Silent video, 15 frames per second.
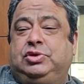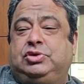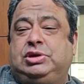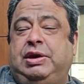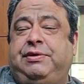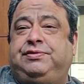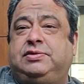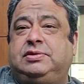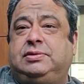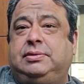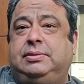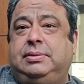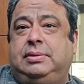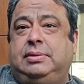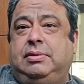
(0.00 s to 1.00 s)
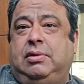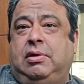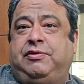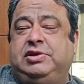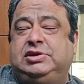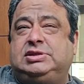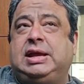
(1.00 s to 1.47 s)
chefs
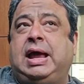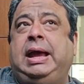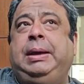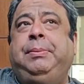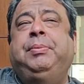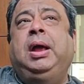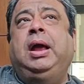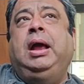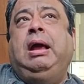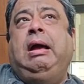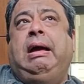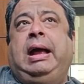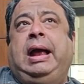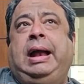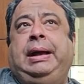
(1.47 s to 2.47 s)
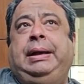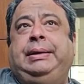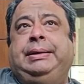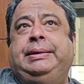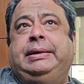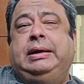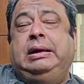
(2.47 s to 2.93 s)
of his time, and
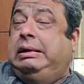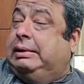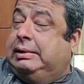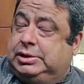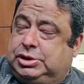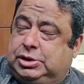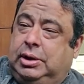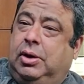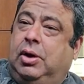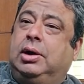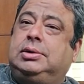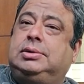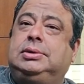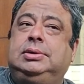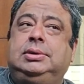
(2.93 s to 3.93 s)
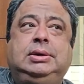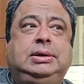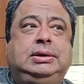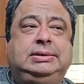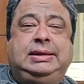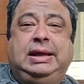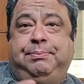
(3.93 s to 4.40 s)
learned a lot.
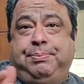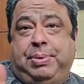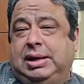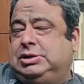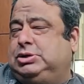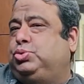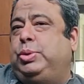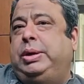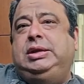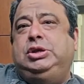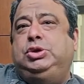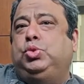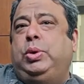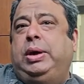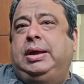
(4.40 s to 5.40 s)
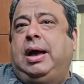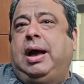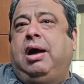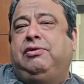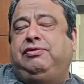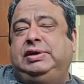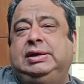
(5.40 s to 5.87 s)
Then past 23 and a
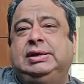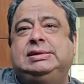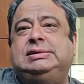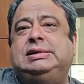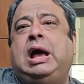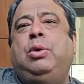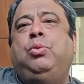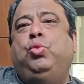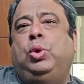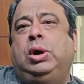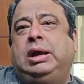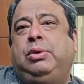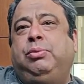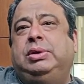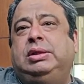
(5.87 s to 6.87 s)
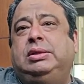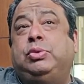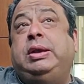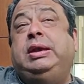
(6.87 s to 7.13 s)
half years, I'm working with